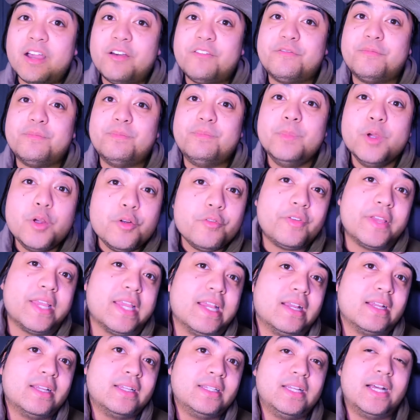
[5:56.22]
of
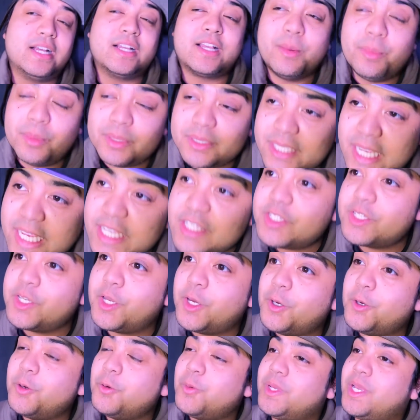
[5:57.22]
moving, a couple days
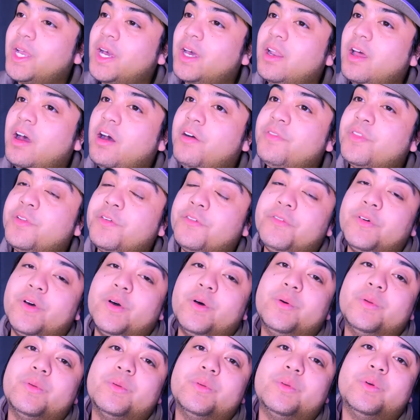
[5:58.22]
ago, we got off the
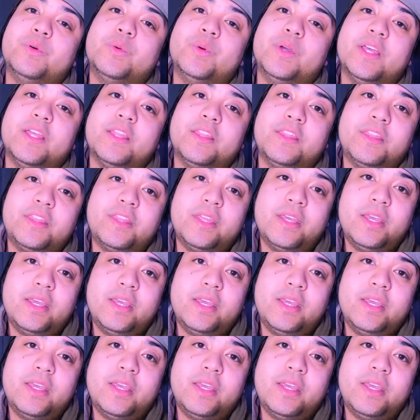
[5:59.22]
phone with